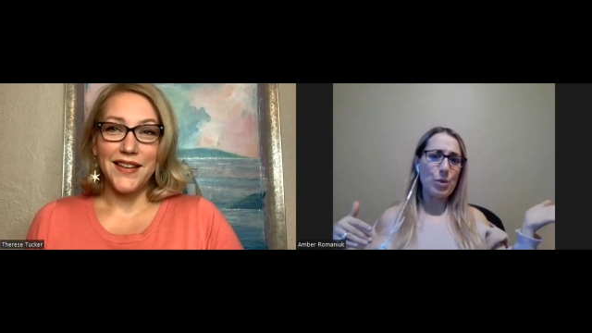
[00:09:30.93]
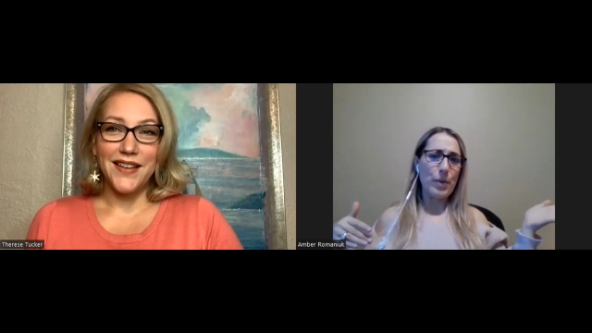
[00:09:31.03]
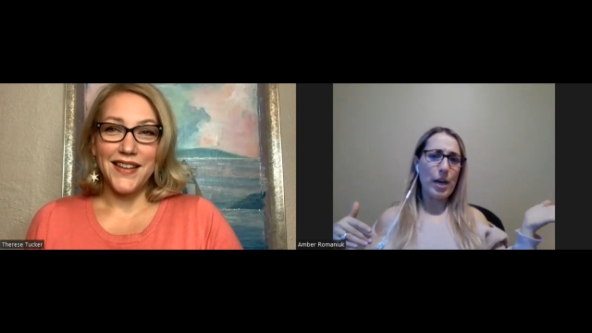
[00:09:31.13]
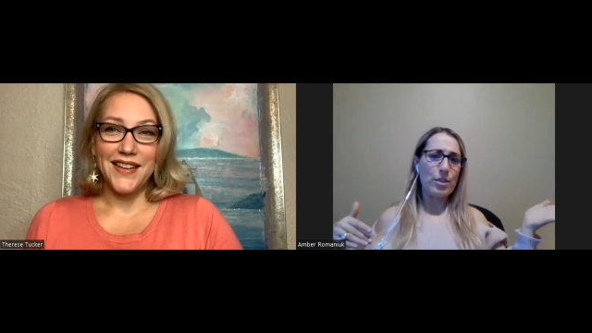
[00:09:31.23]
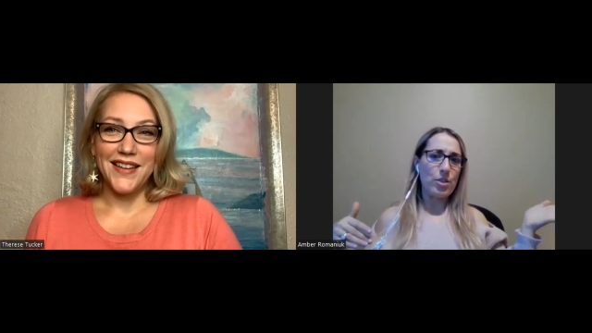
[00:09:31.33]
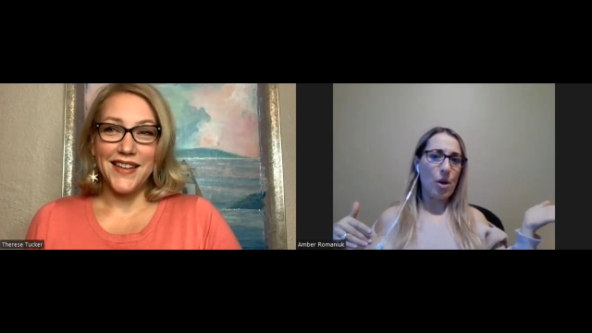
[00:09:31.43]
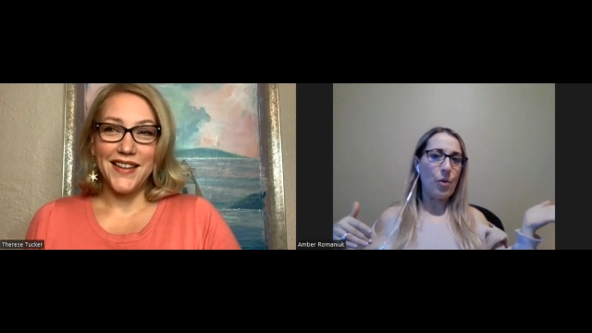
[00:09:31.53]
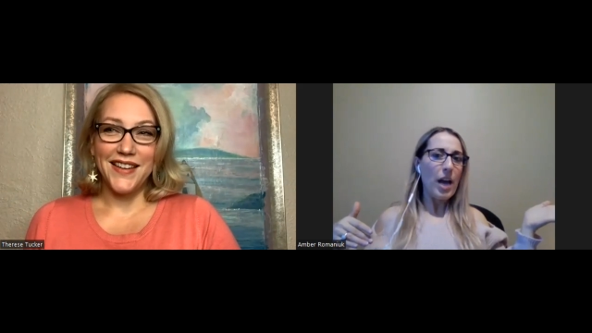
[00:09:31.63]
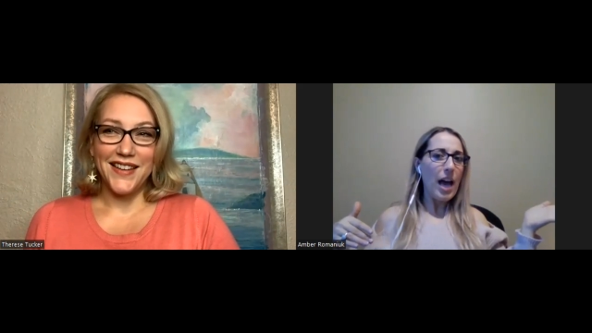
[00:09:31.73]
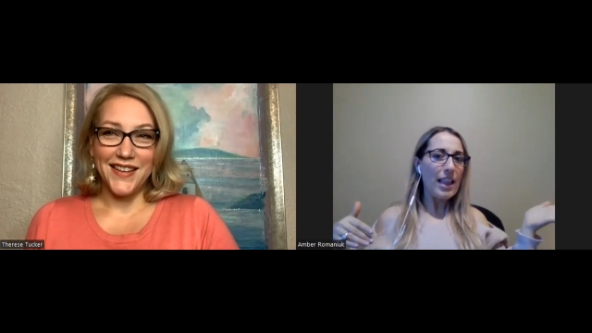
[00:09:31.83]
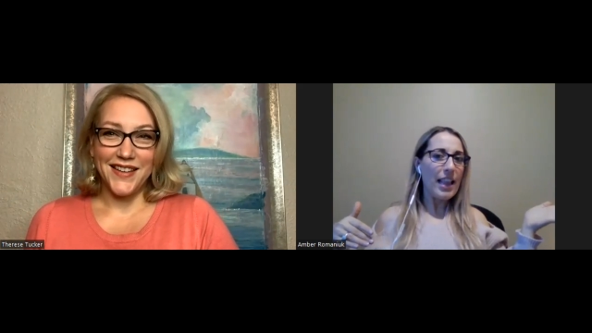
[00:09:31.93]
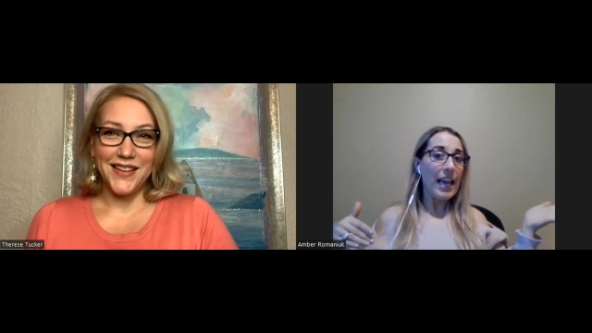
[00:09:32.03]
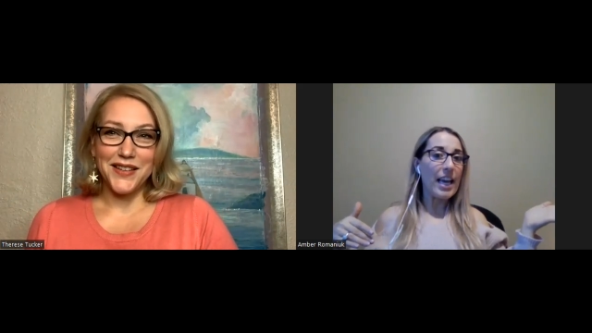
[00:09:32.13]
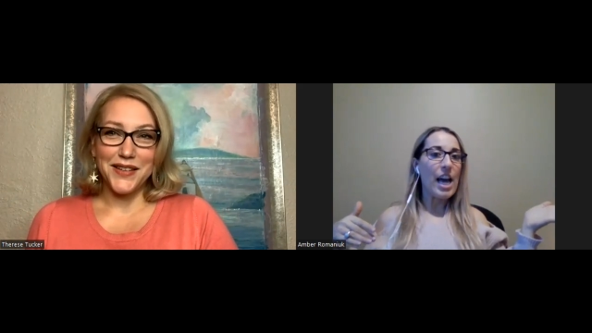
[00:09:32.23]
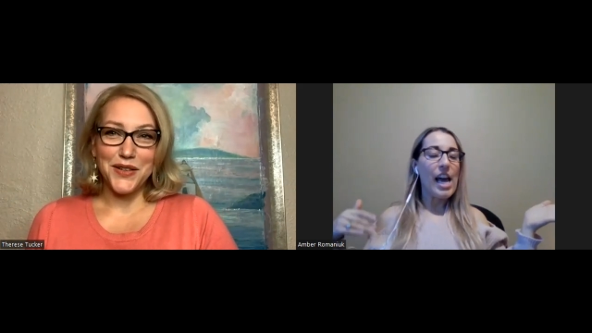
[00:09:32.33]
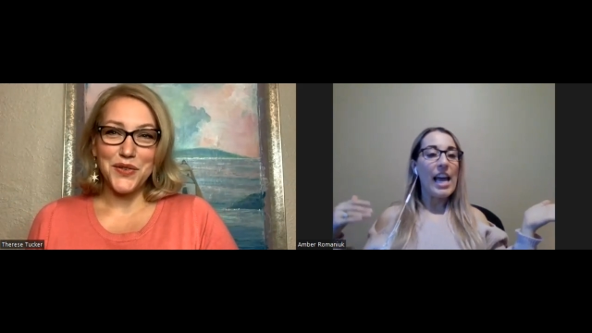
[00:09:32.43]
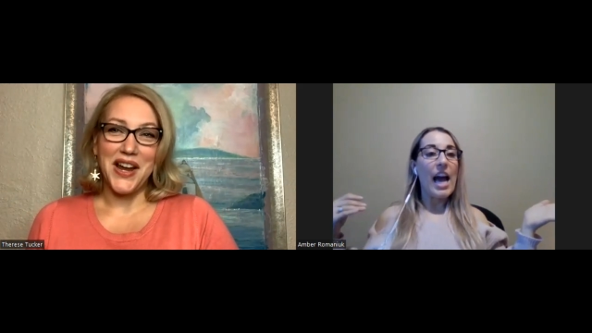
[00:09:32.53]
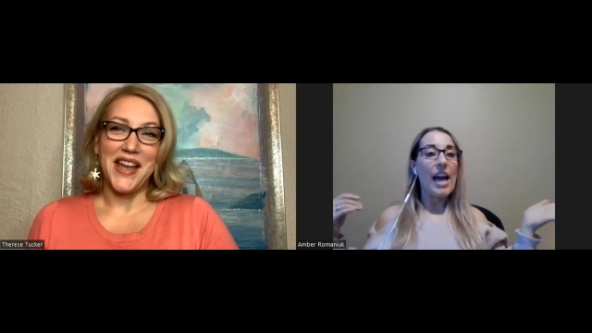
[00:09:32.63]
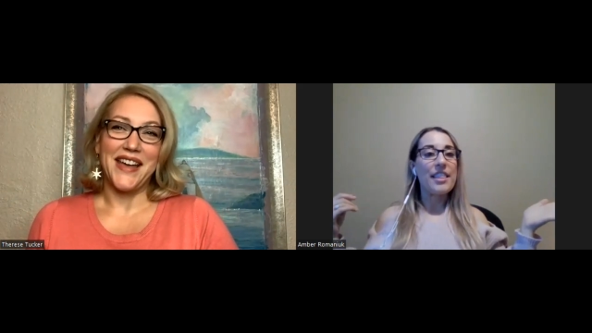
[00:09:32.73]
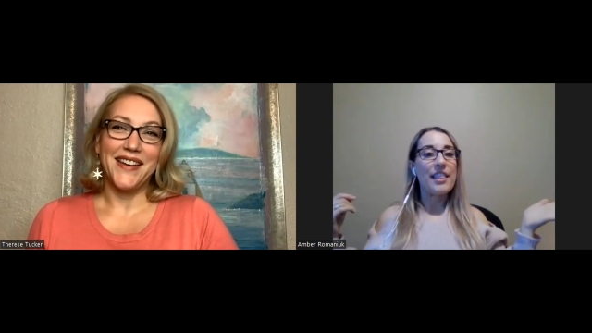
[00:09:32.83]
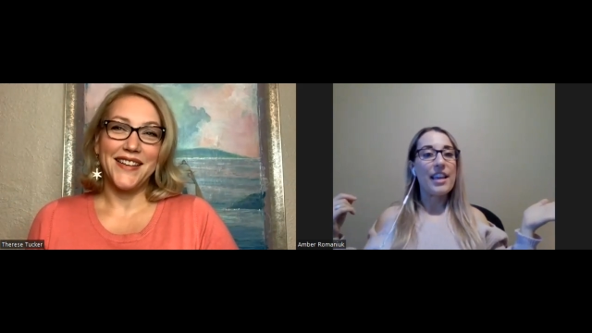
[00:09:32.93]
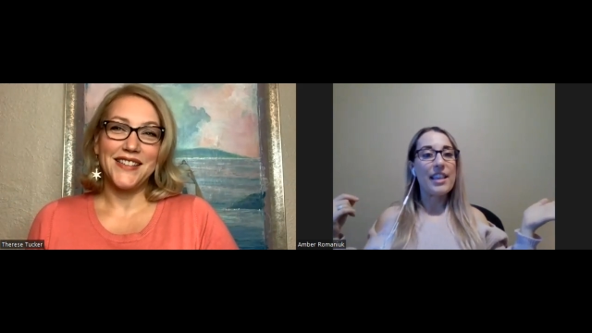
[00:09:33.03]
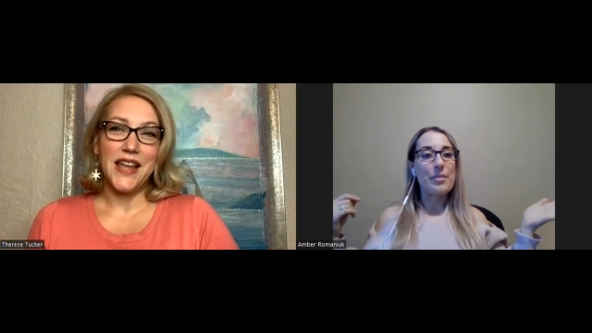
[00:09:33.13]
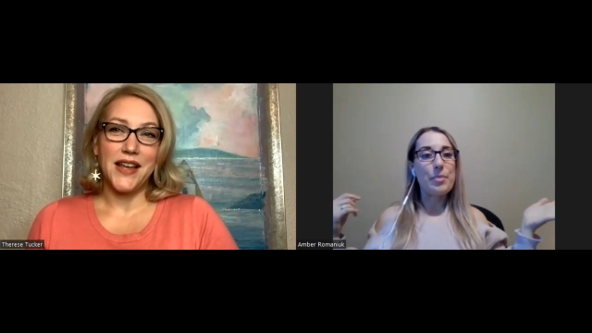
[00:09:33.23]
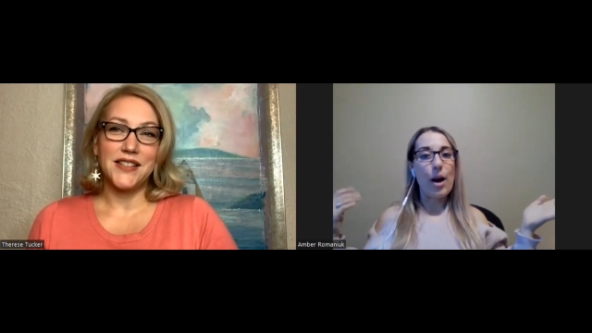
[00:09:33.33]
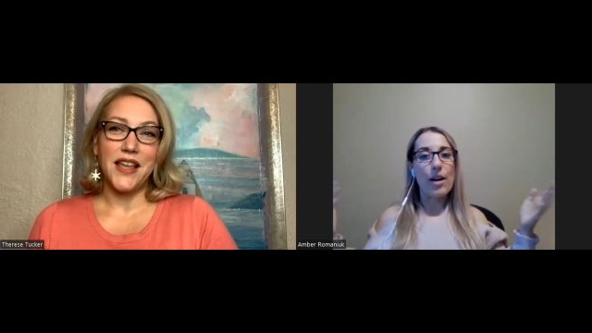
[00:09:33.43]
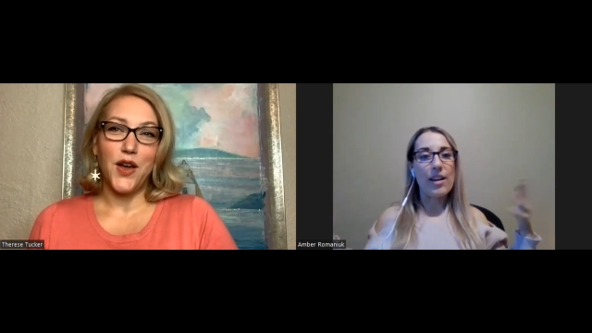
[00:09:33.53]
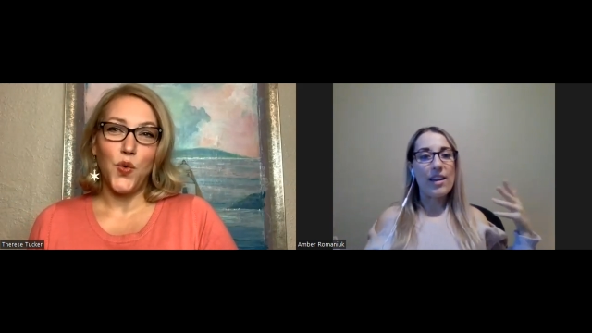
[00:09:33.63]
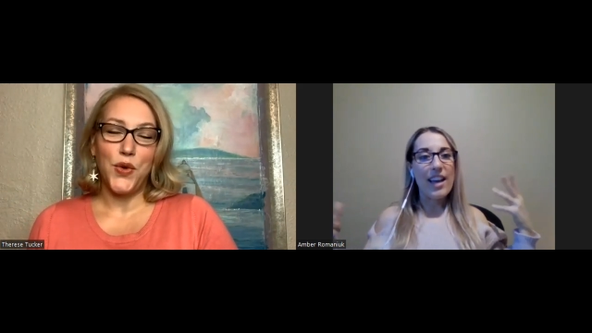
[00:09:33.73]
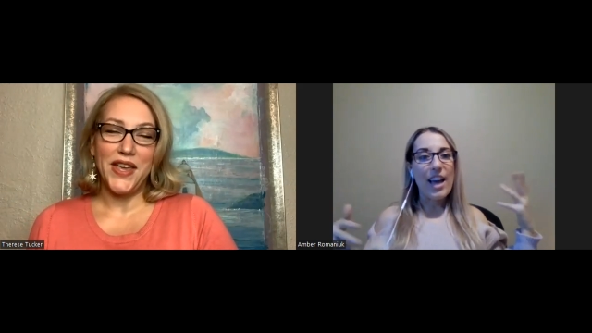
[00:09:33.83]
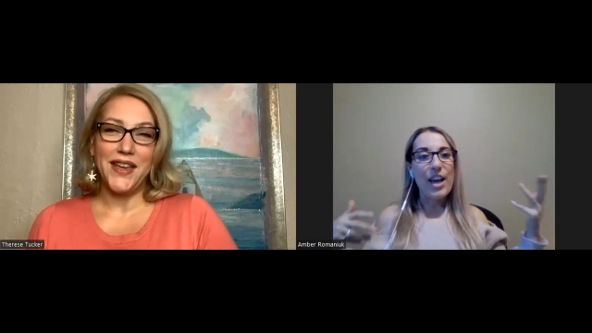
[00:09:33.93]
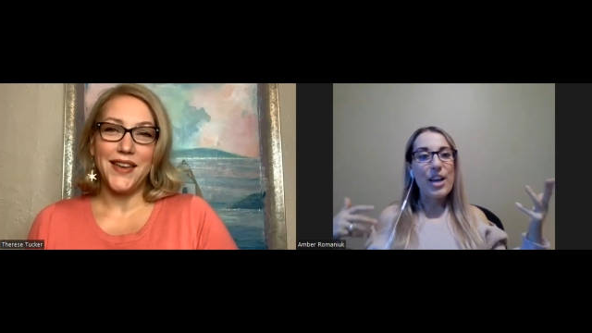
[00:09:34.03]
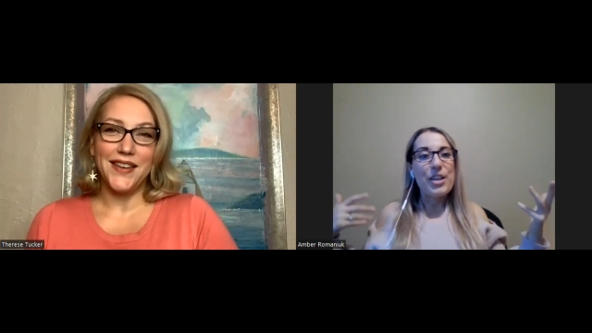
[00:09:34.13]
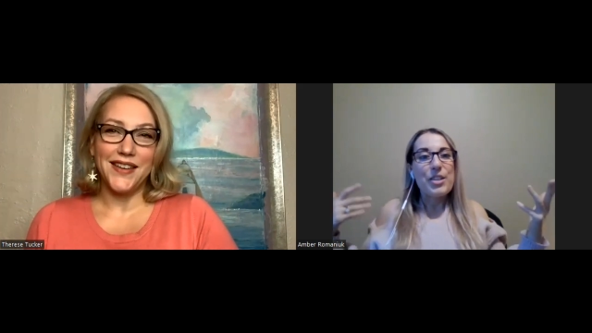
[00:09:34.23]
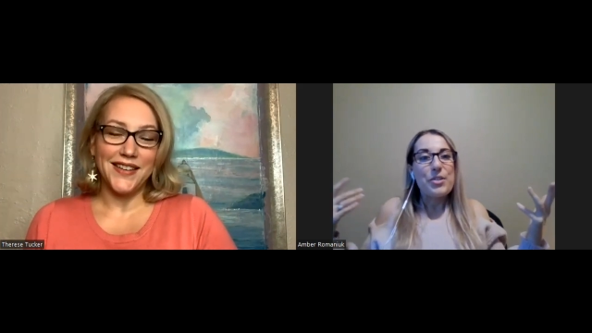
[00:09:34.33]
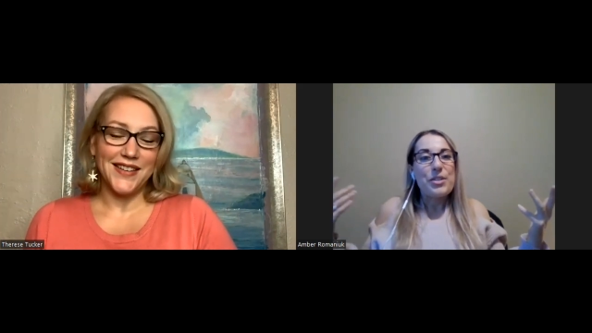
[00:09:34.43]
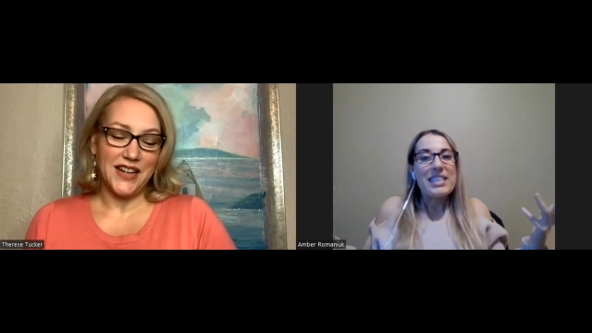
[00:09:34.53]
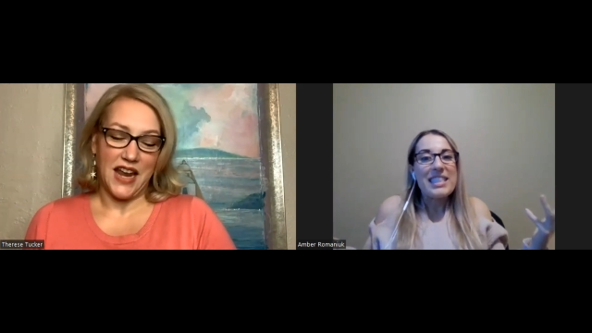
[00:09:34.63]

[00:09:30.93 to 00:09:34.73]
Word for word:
Speaker 1: do Arizona. Like, right. I, it takes part, like a week. You can